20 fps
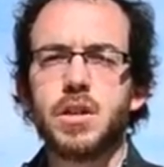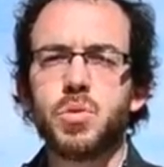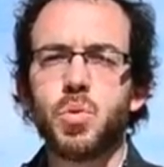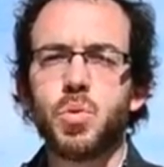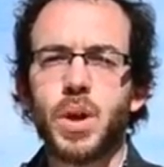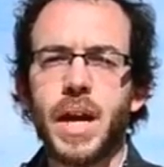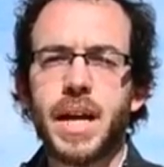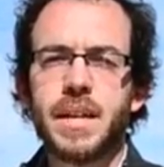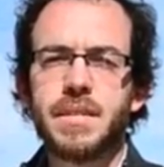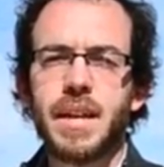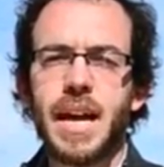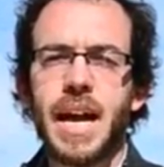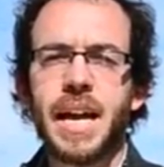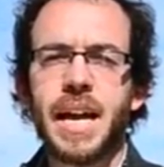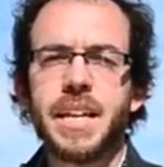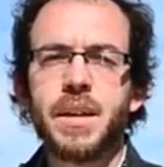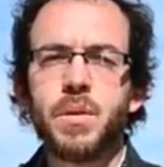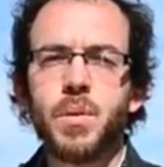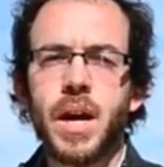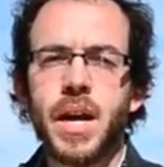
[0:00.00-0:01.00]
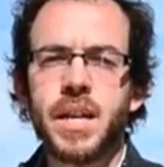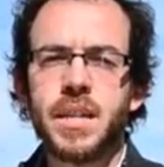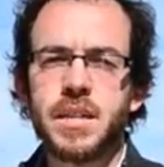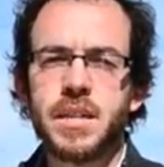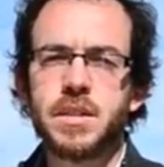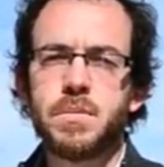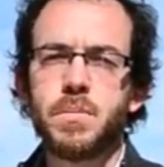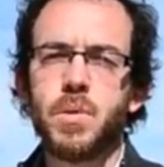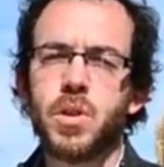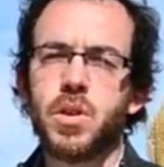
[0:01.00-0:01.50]
to get a new
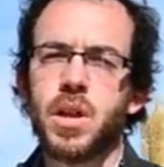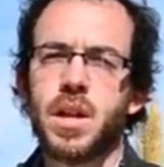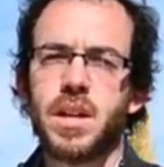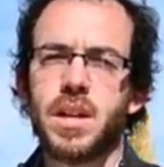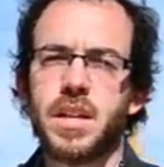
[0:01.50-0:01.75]
energy model